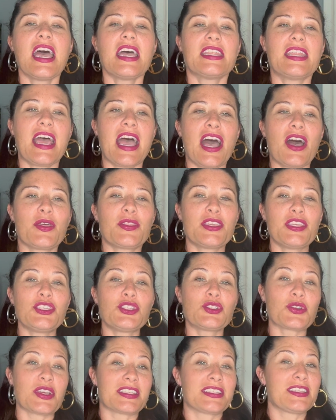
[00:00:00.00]
Now,
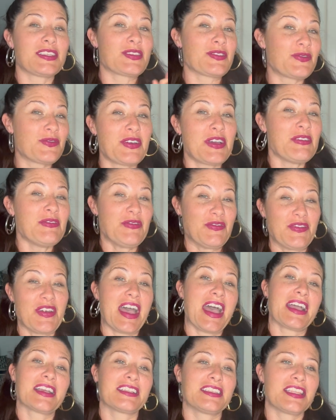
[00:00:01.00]
these dresses, fun
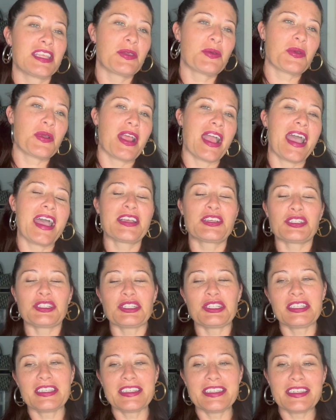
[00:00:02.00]
fact, they were
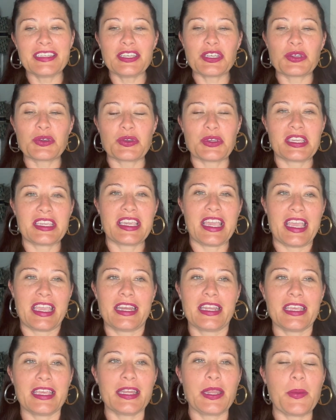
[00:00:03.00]
actually
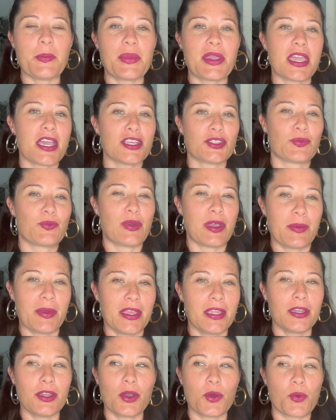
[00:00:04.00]
created because
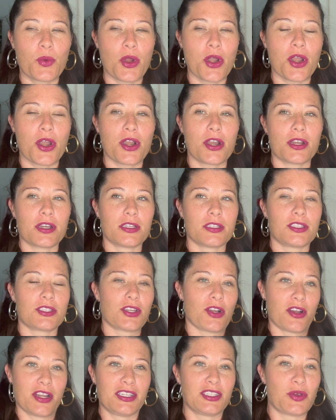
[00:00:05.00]
women were
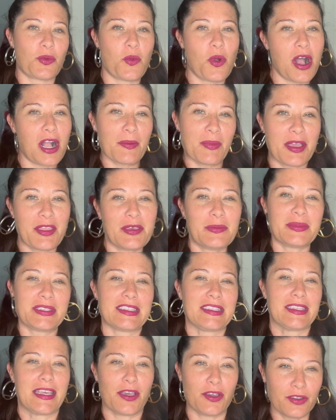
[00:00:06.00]
starting to walk by
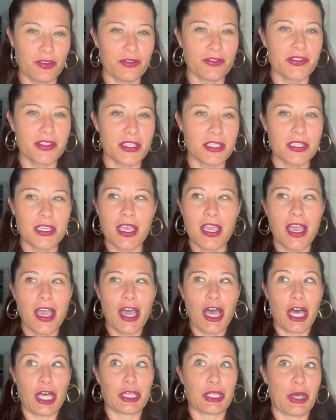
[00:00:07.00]
themselves
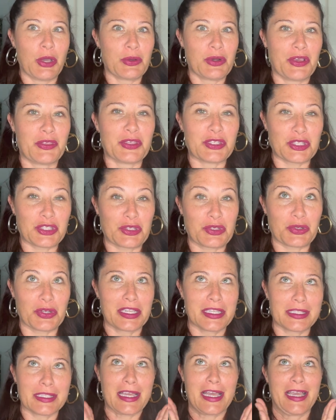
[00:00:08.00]
alone on the
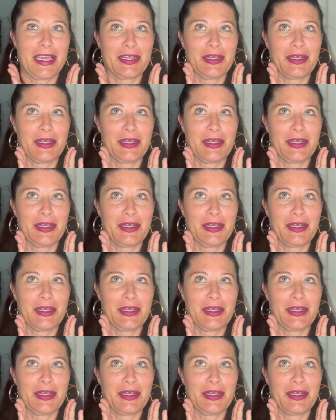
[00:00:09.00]
streets. I